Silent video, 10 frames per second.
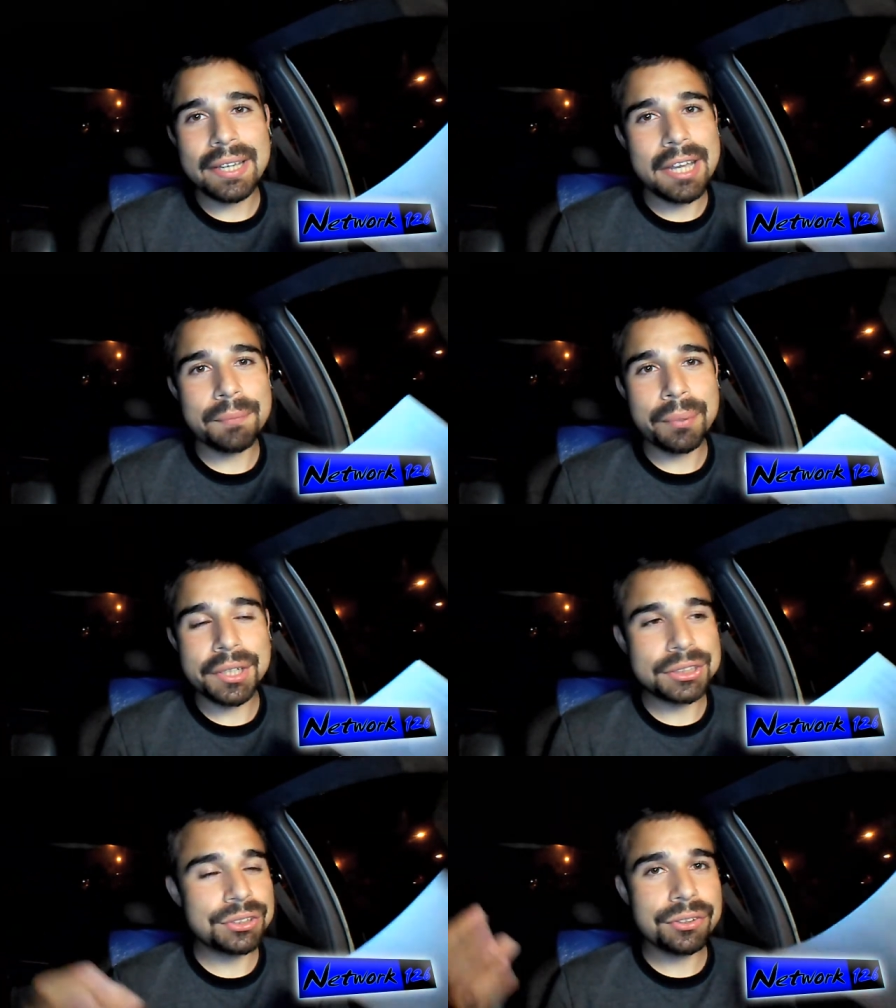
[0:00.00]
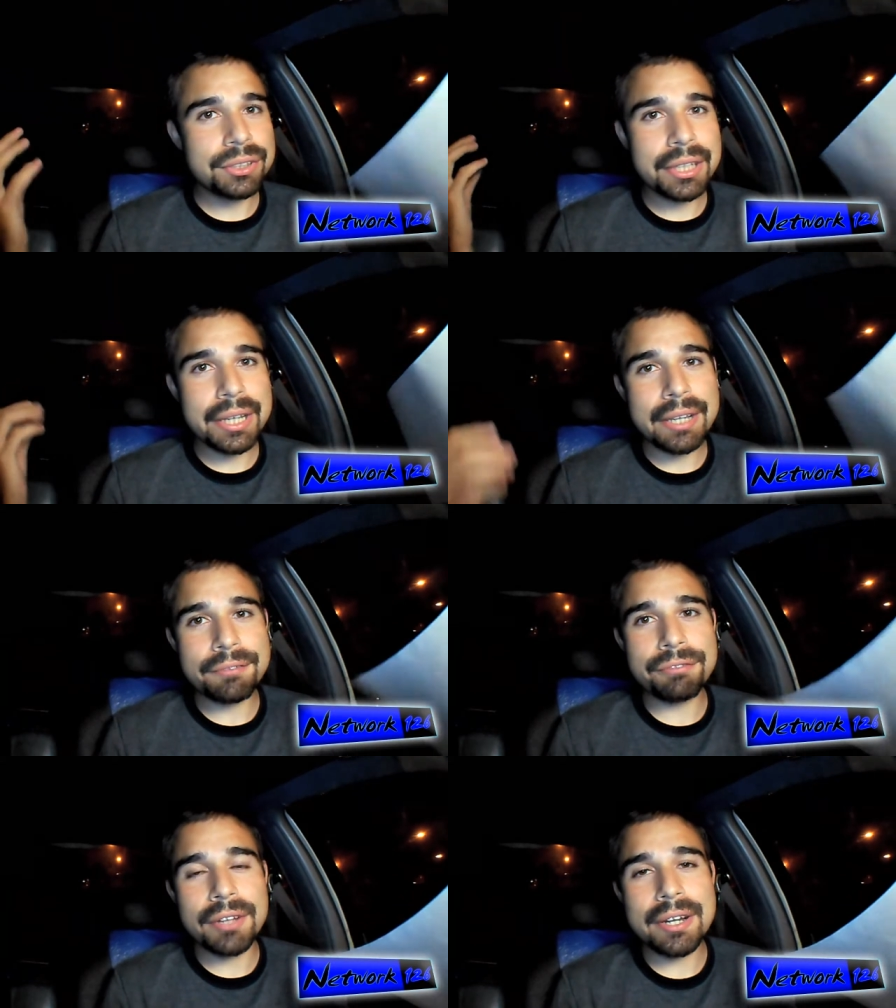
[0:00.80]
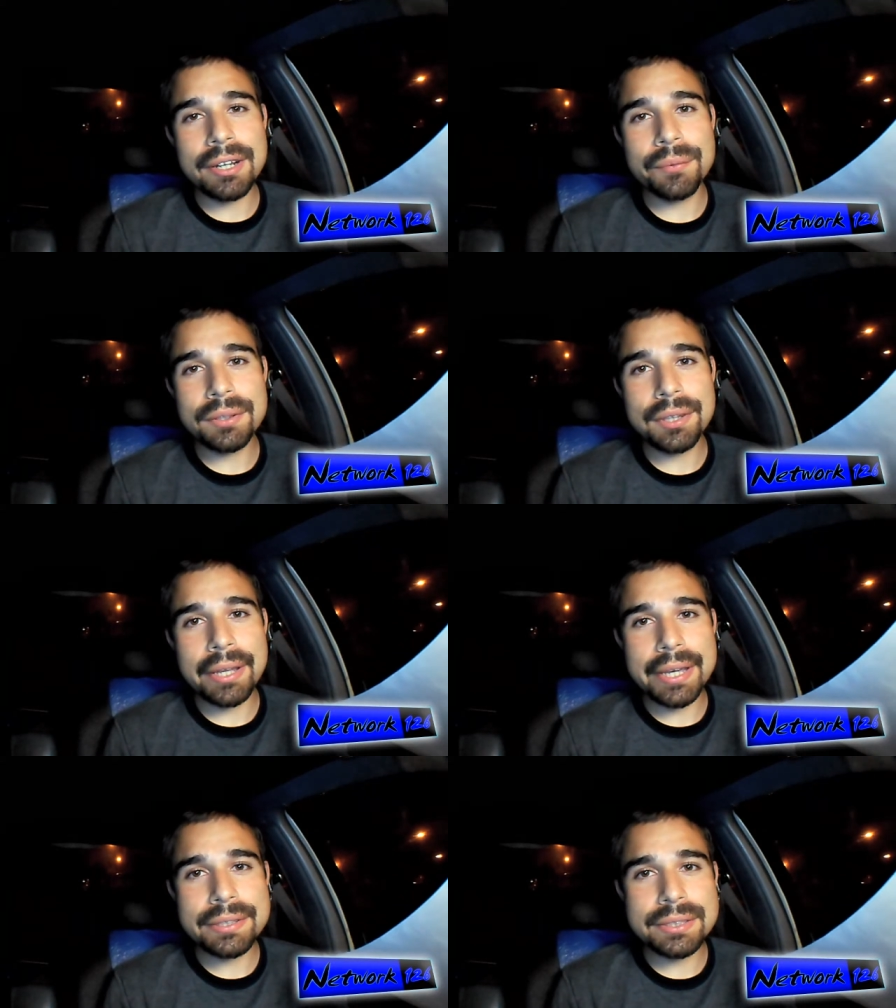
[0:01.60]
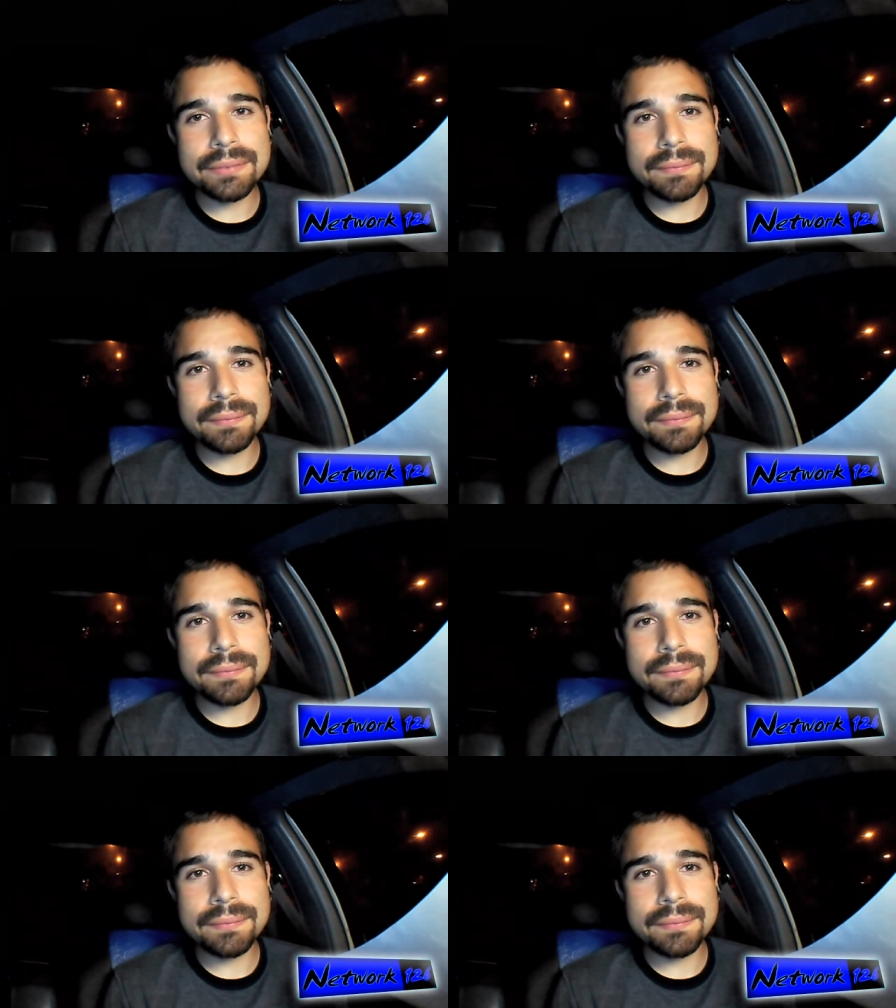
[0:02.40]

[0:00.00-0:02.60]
and pretty soon they get flooded with like.